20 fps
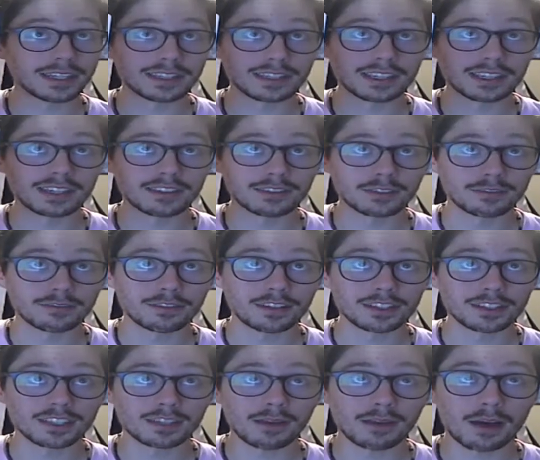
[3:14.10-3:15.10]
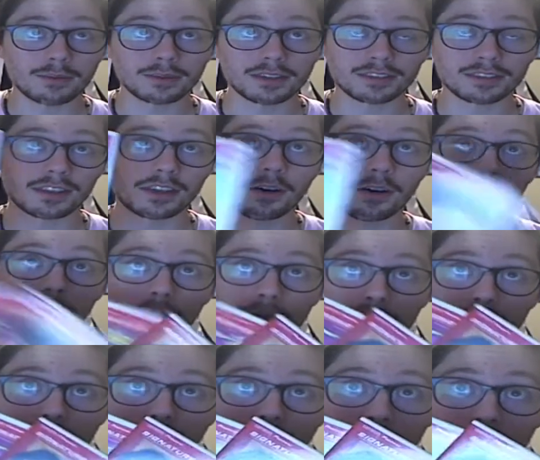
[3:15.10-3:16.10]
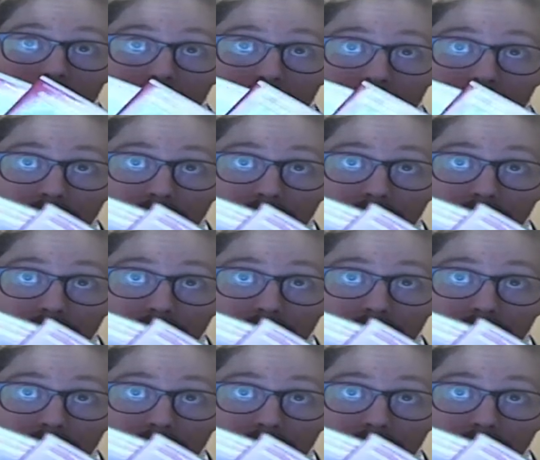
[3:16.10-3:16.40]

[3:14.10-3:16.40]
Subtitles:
these or finish them out, but these are the only two I was able